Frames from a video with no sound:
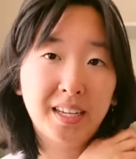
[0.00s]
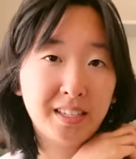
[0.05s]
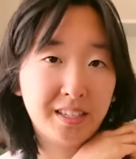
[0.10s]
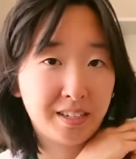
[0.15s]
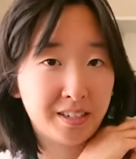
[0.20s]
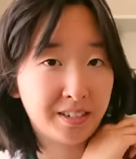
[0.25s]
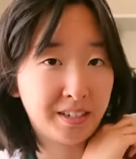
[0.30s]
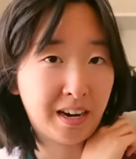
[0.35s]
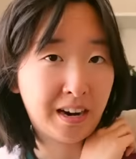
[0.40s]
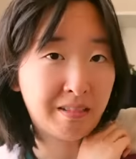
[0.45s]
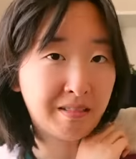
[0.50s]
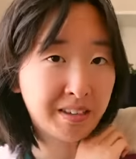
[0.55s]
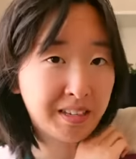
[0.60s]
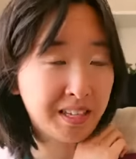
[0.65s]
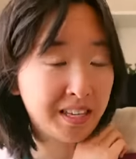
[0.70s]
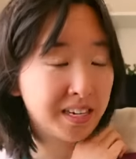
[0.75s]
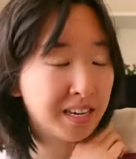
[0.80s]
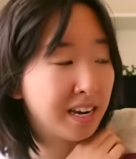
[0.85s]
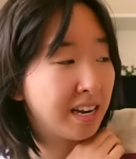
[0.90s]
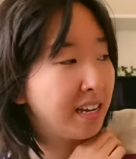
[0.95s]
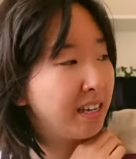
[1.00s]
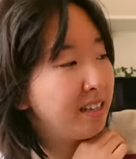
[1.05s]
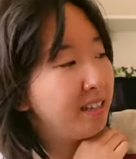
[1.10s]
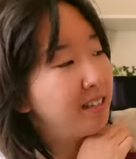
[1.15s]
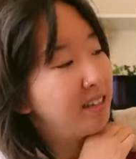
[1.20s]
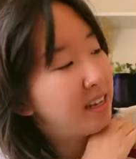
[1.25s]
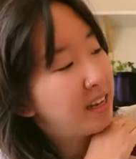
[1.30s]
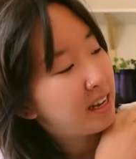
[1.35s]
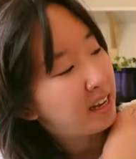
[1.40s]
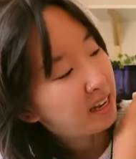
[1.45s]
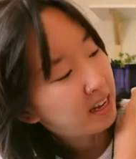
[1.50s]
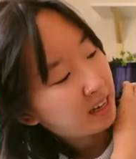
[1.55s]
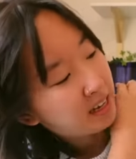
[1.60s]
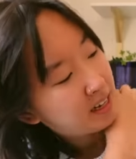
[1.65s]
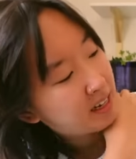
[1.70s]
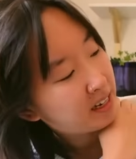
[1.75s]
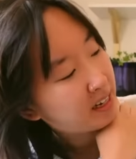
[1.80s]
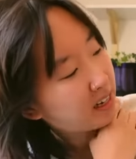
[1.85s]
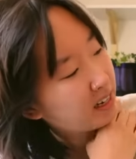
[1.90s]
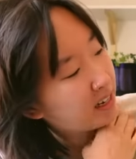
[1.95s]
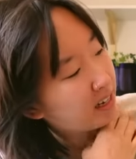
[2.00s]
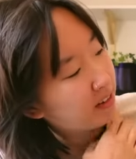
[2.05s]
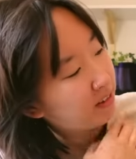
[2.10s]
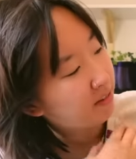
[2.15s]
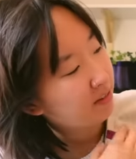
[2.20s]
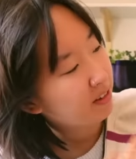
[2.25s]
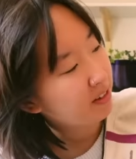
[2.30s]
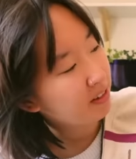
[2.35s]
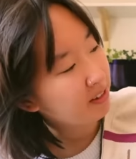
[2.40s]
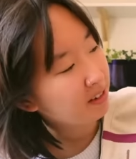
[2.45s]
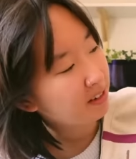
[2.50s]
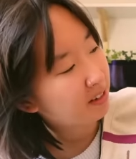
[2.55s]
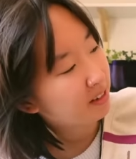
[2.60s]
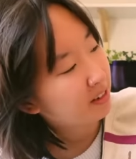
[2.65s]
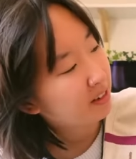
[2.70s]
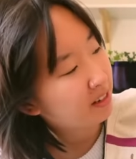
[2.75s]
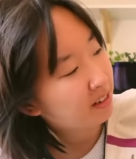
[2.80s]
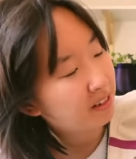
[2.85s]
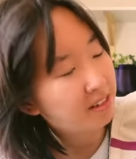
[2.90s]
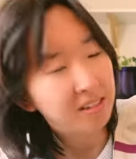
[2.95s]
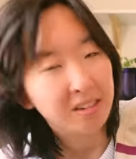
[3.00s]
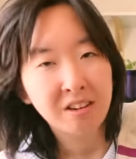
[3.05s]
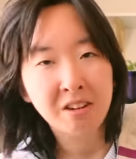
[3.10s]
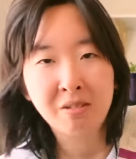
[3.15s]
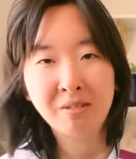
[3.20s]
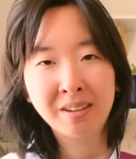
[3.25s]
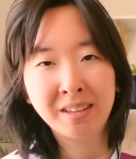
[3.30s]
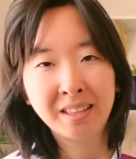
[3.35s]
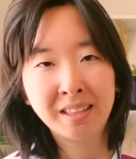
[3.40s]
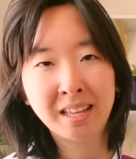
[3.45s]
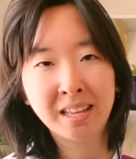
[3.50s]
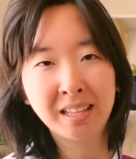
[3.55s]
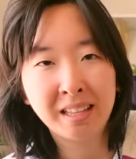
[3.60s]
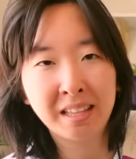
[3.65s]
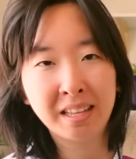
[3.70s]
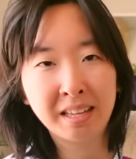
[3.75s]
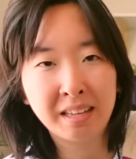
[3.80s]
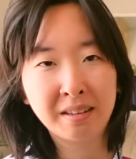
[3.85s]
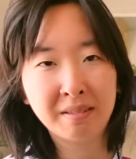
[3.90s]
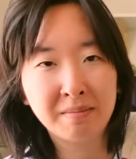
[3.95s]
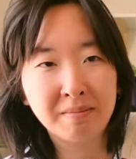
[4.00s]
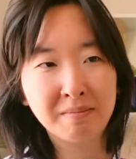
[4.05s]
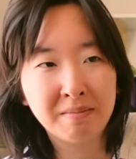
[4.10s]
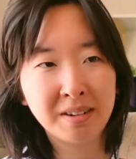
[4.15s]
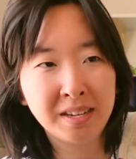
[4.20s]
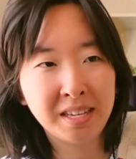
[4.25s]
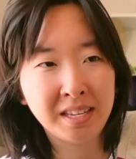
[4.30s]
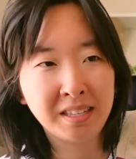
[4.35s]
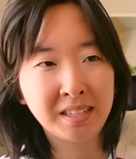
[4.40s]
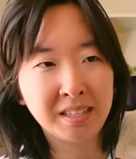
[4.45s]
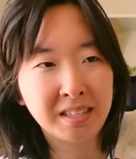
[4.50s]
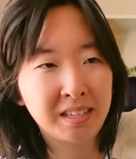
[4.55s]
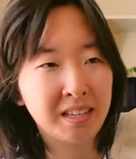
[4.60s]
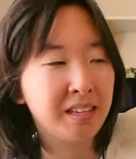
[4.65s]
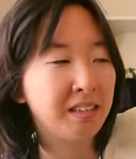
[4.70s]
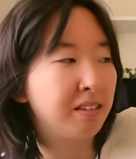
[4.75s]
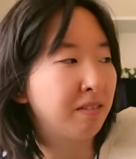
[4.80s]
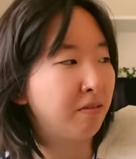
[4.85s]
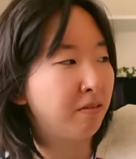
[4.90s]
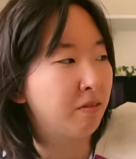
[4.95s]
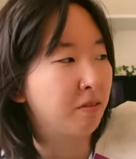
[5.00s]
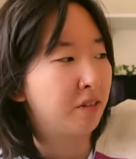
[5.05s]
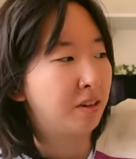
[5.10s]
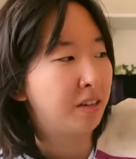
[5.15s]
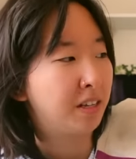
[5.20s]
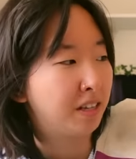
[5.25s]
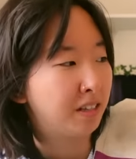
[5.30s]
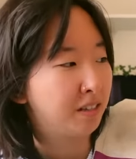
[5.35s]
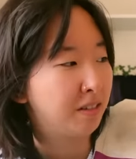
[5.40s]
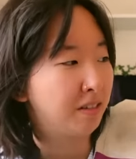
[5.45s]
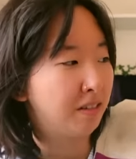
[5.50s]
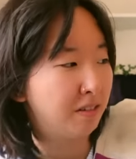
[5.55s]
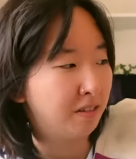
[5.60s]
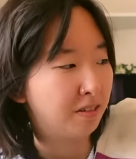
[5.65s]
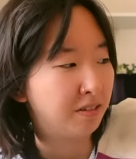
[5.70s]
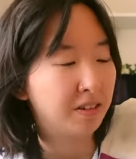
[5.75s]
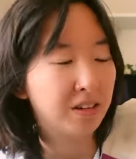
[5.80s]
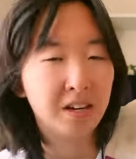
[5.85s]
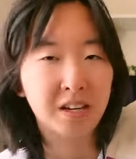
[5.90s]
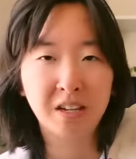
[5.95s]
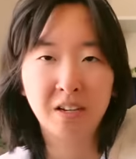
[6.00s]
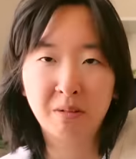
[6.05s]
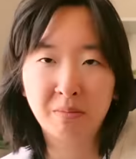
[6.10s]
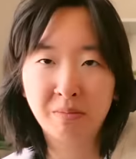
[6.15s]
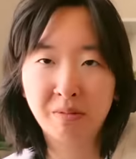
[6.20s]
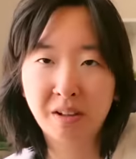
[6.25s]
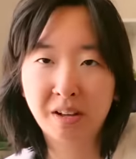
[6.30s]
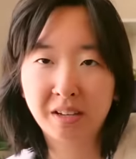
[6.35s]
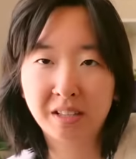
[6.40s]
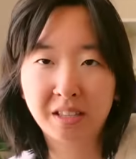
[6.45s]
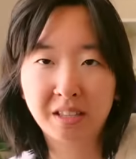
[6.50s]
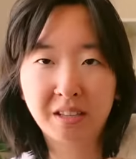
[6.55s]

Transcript: It turned out really nice, and it feels good knowing that like my instinct of wanting to color block